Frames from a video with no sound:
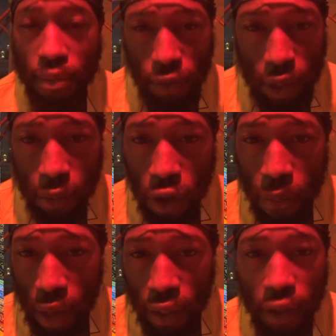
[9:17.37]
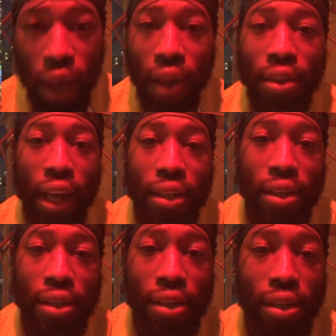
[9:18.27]
some of you may look at
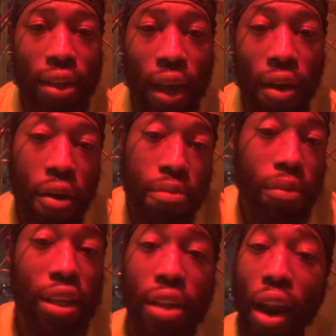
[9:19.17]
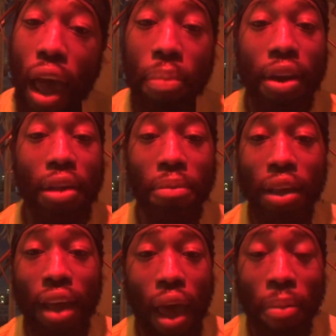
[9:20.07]
Texas and say, "Oh, it's not
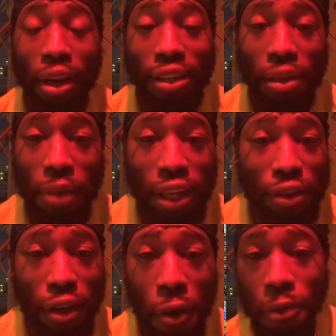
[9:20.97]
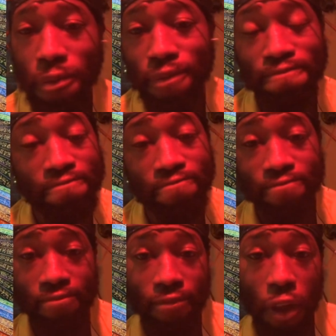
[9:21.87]
happening to me, so
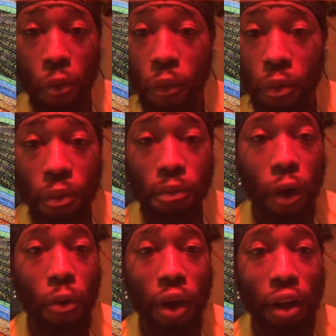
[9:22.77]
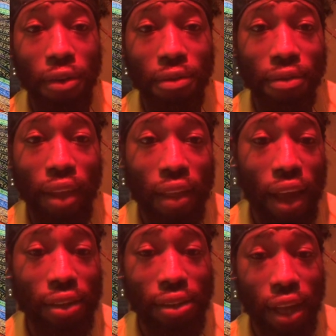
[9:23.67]
oh well,
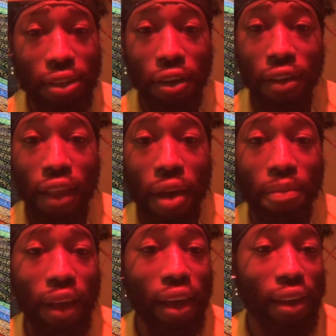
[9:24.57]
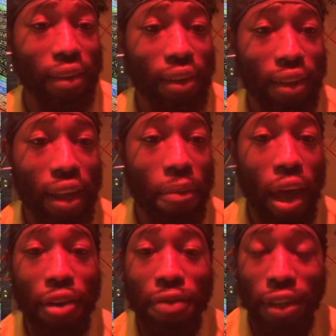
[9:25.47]
that's on them. They
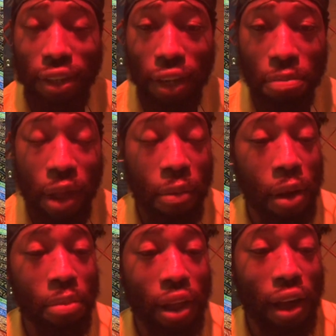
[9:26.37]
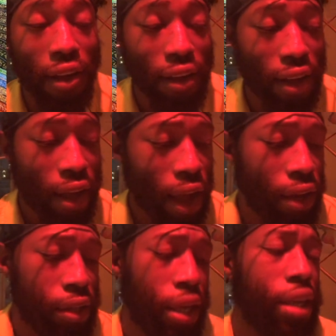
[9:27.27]
manifested it, blah blah blah."
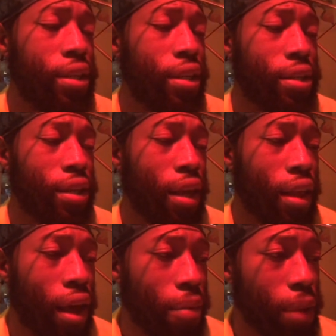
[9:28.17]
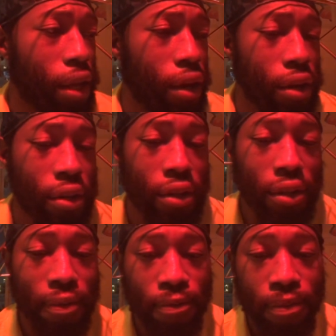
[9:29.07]
And it's easy to say that
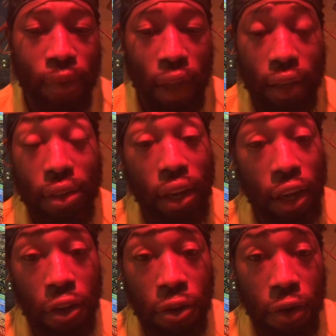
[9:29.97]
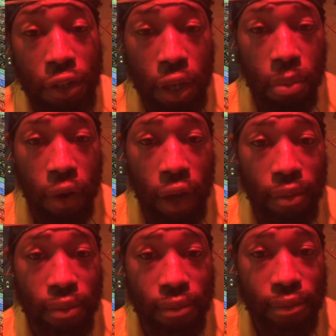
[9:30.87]
because it's not at your doorstep, right?